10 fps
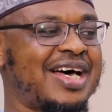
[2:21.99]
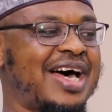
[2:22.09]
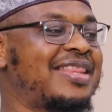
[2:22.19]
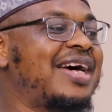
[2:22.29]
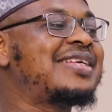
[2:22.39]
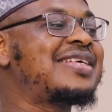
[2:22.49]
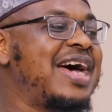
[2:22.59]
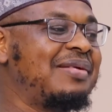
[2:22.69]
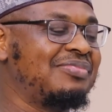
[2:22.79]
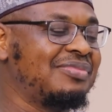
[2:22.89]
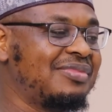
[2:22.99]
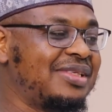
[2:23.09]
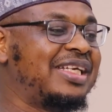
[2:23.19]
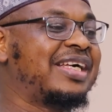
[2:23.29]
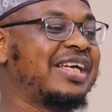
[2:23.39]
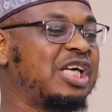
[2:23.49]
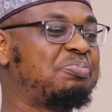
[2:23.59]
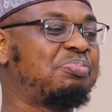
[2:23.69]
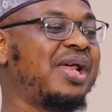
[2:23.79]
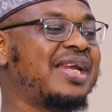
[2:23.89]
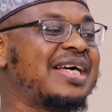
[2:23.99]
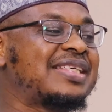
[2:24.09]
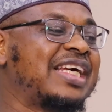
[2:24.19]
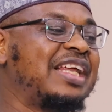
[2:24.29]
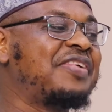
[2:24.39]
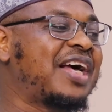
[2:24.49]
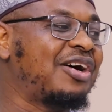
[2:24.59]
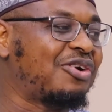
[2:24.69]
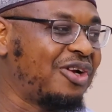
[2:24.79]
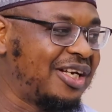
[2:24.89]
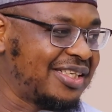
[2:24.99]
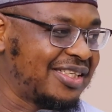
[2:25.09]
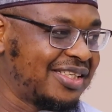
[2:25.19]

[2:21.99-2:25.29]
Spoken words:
at that time, degree played a significant role.